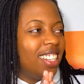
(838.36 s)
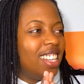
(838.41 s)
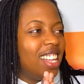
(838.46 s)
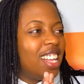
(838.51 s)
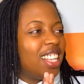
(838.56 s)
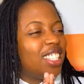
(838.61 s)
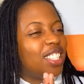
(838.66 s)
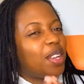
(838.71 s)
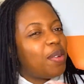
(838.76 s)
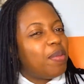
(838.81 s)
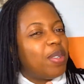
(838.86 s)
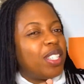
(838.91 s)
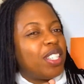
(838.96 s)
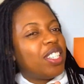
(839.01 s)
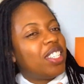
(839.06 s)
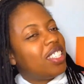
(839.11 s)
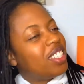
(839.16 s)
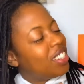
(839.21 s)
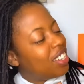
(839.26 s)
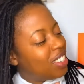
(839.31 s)
So I
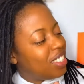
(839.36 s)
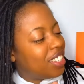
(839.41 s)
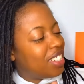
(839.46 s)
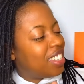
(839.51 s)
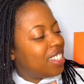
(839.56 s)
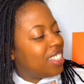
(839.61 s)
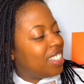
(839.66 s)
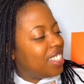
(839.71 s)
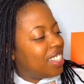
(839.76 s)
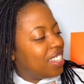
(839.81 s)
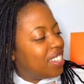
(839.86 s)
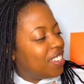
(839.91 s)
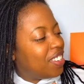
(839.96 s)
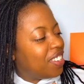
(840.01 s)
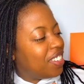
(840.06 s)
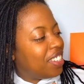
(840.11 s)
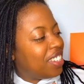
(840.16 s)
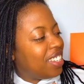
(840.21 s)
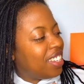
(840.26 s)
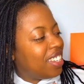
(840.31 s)
just turned to the
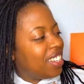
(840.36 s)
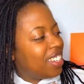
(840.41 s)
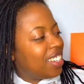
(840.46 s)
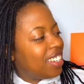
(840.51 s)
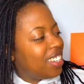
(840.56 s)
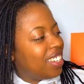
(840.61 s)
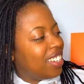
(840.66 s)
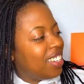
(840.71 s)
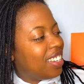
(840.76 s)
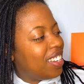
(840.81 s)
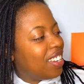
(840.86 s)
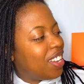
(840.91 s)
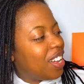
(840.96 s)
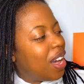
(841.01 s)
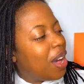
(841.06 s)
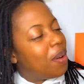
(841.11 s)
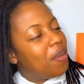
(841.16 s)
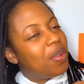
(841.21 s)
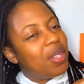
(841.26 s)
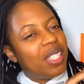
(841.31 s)
security.
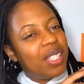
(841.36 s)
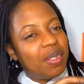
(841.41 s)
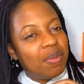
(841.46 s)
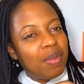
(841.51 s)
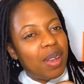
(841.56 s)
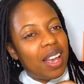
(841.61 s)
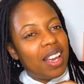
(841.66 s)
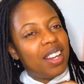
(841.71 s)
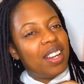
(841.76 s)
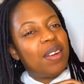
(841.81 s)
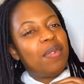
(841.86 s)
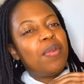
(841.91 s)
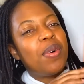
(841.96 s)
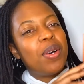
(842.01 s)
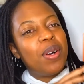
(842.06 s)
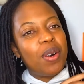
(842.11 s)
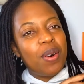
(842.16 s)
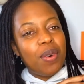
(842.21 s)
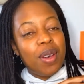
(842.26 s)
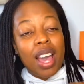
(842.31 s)
I'm gonna smile, I'm gonna
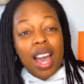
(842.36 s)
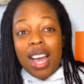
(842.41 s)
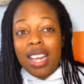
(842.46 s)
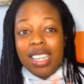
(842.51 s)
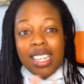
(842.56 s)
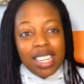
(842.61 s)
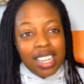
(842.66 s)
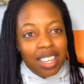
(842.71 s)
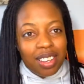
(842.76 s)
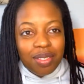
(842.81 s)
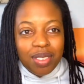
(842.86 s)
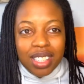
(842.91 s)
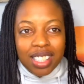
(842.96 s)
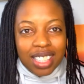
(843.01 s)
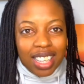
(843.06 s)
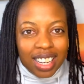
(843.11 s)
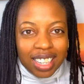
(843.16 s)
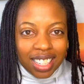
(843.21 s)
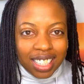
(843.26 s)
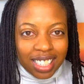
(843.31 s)
go away. I didn't even
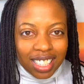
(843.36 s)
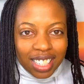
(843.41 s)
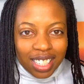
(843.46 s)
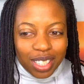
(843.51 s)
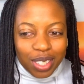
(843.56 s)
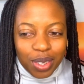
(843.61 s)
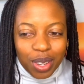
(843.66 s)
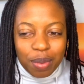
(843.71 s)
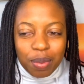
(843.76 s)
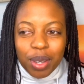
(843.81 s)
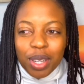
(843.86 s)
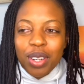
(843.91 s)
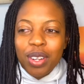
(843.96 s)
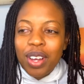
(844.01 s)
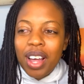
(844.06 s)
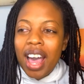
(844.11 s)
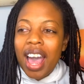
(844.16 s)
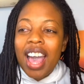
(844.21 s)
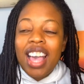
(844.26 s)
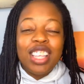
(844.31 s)
say anything to him,
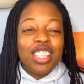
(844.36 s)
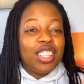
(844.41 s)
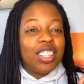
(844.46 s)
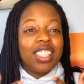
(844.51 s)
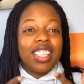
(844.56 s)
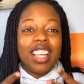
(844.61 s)
I just